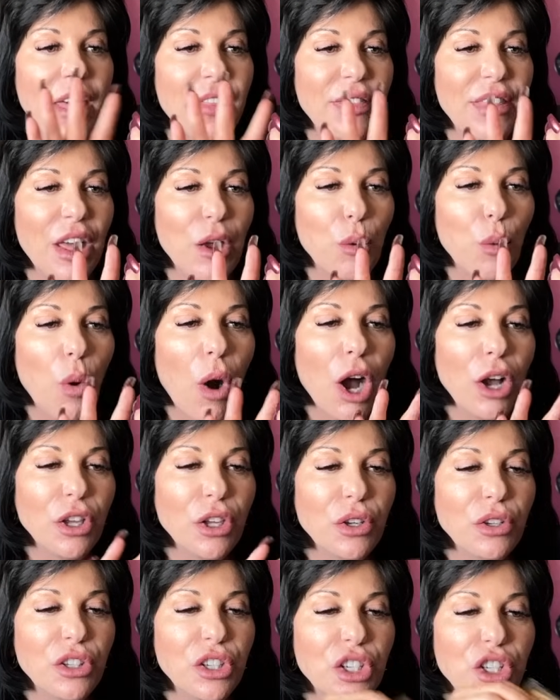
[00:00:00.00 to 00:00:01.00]
They want
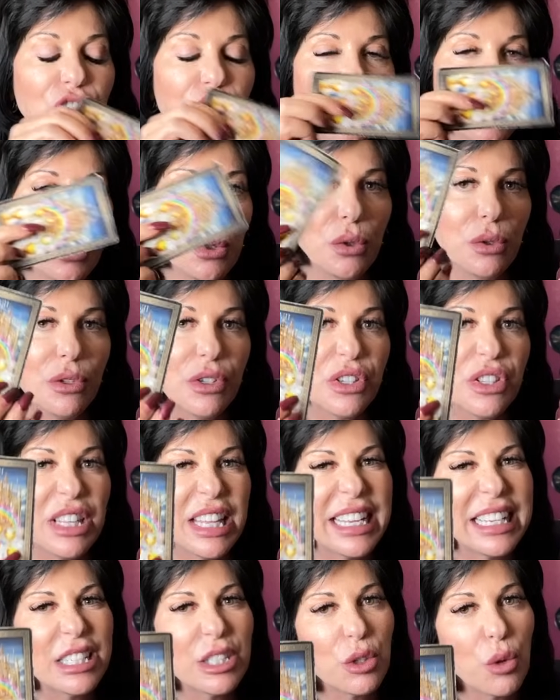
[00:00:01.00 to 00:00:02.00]
you to choose
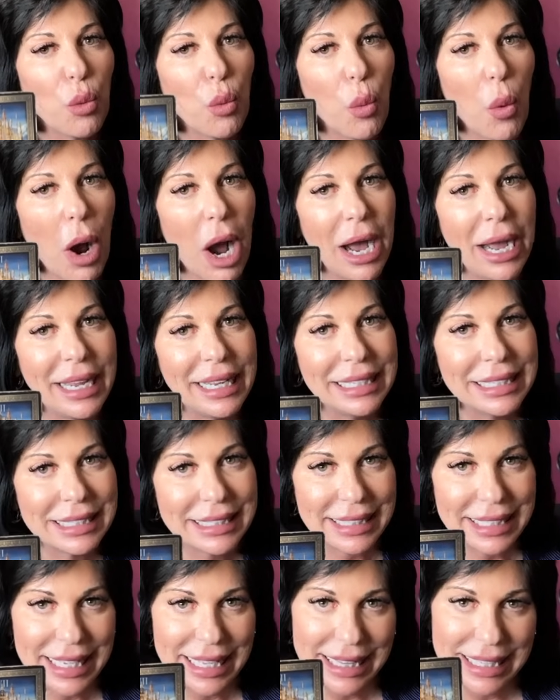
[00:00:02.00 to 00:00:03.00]
things
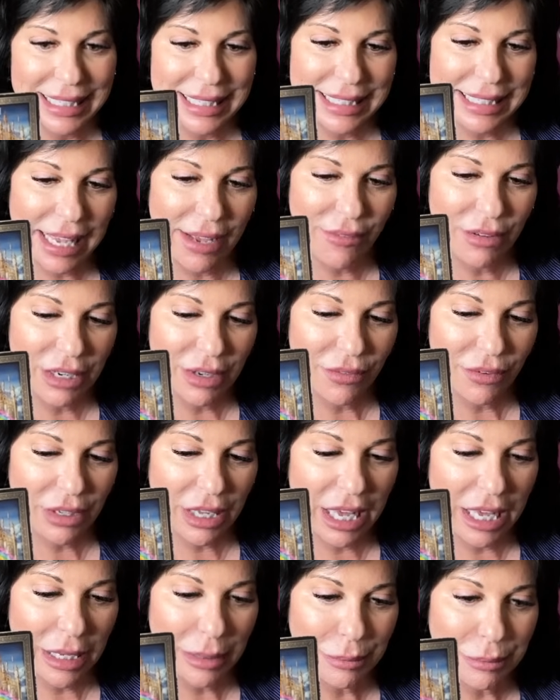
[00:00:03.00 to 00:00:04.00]
wisely. The Seven of
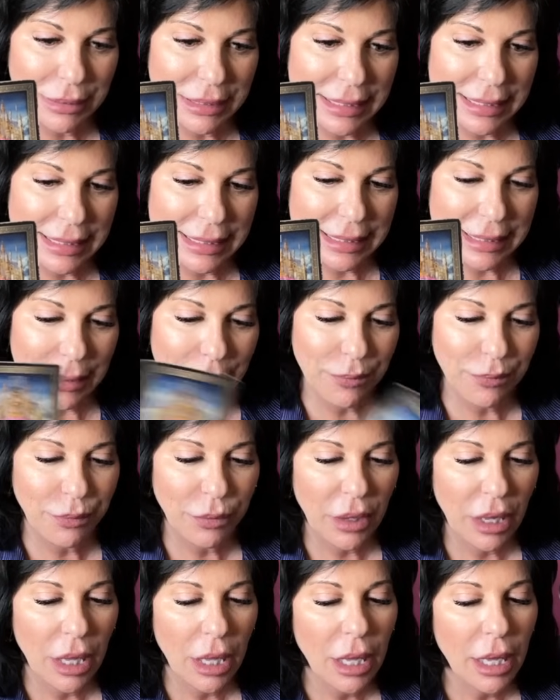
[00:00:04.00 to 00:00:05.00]
Cups.
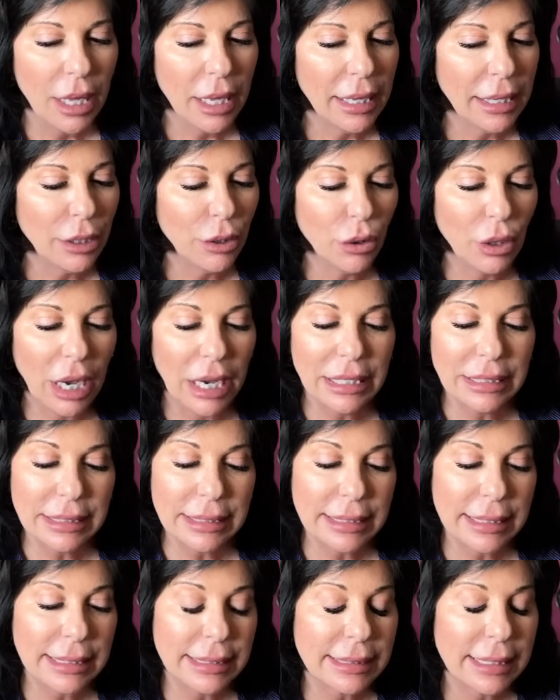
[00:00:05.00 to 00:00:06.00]
You guys,
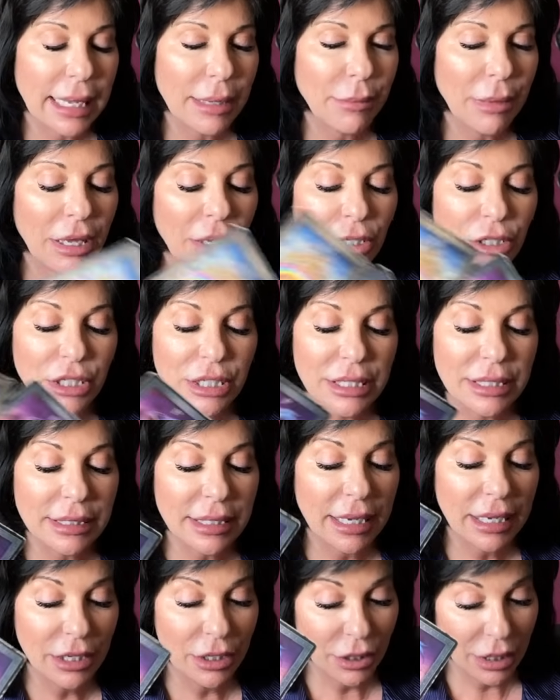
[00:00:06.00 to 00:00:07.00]
it's the same energies
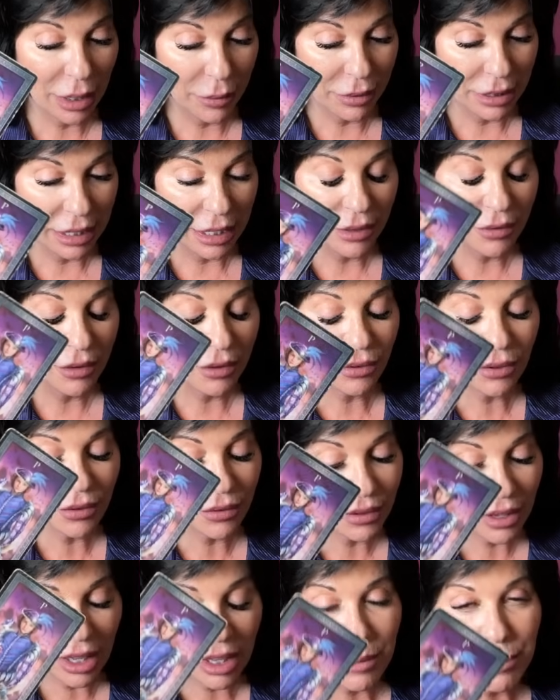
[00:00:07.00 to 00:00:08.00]
in your coming. This is
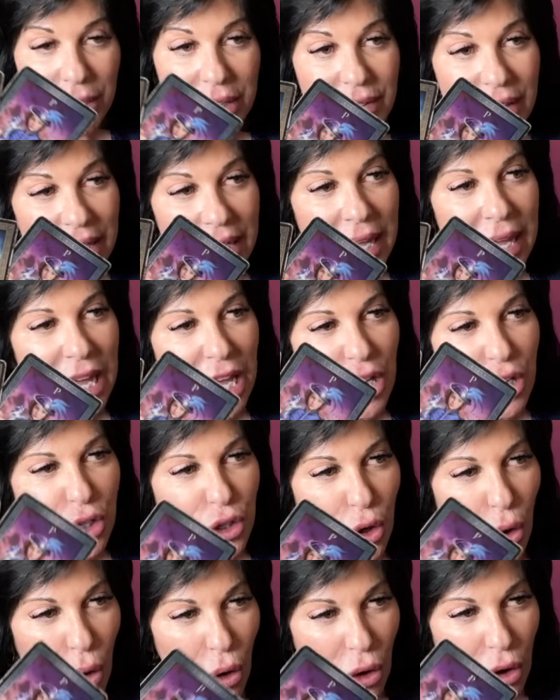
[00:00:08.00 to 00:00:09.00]
telling me that
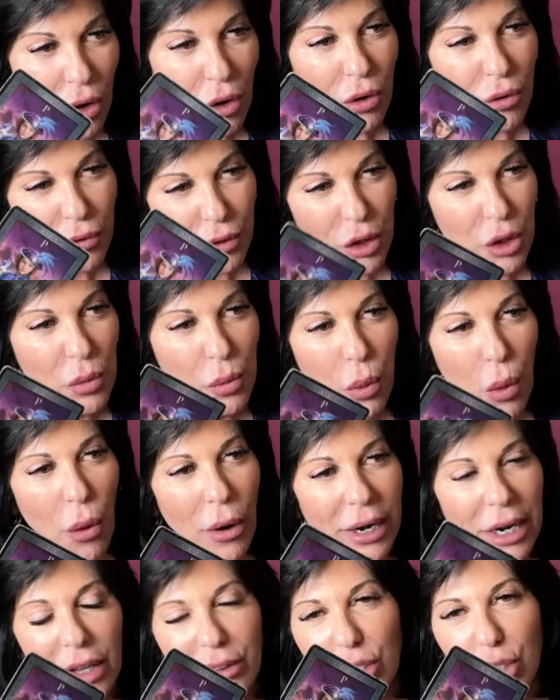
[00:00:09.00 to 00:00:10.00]
your
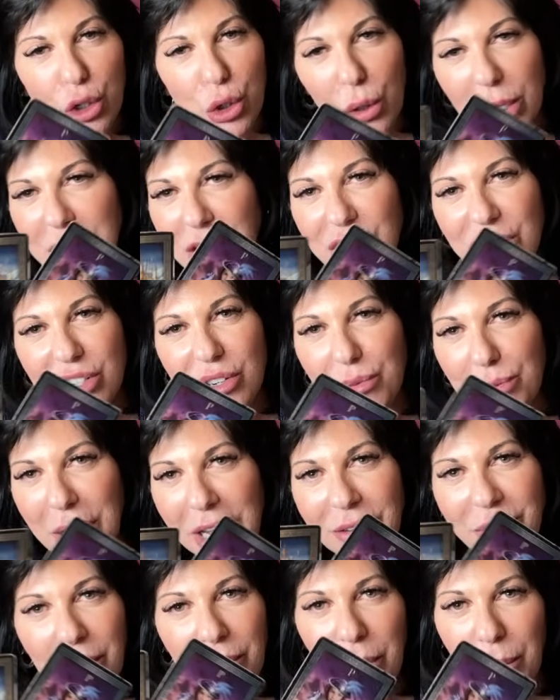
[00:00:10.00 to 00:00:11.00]
viewpoint on the choices you've
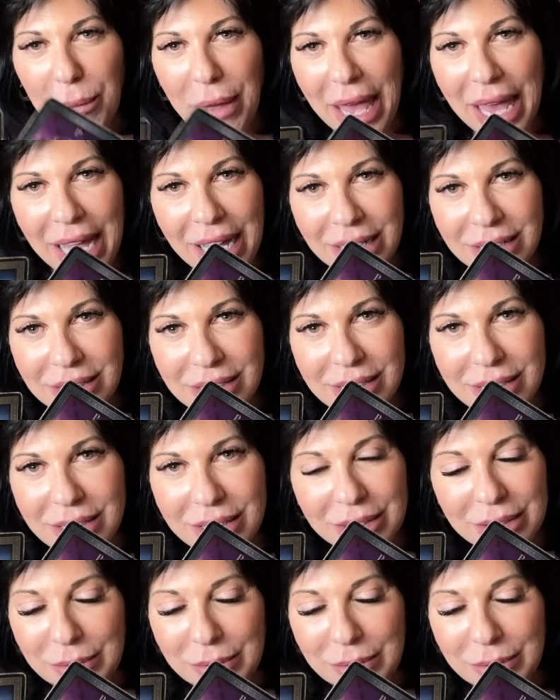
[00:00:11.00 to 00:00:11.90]
made from the past